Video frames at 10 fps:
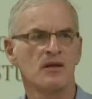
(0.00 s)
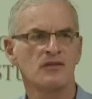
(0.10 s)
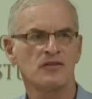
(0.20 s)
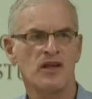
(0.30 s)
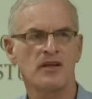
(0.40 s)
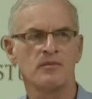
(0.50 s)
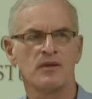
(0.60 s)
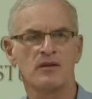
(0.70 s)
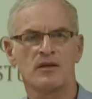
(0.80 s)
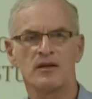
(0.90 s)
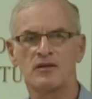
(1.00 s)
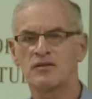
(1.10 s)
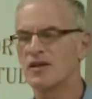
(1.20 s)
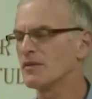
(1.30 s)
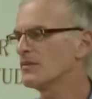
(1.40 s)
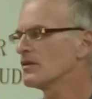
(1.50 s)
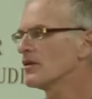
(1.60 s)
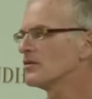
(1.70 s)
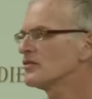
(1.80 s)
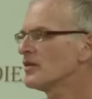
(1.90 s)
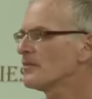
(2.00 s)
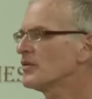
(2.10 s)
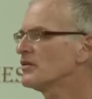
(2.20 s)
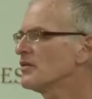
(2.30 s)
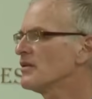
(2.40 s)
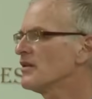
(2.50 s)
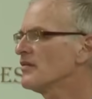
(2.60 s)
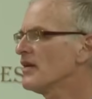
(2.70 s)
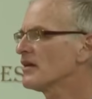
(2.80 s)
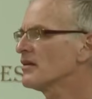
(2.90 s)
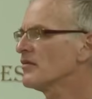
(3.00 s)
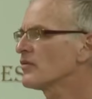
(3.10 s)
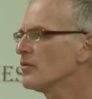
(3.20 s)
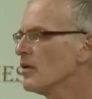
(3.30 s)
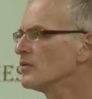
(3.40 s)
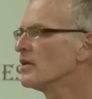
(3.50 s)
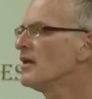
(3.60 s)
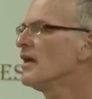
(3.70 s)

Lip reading: statement, and the statement goes something to the effect of, quote,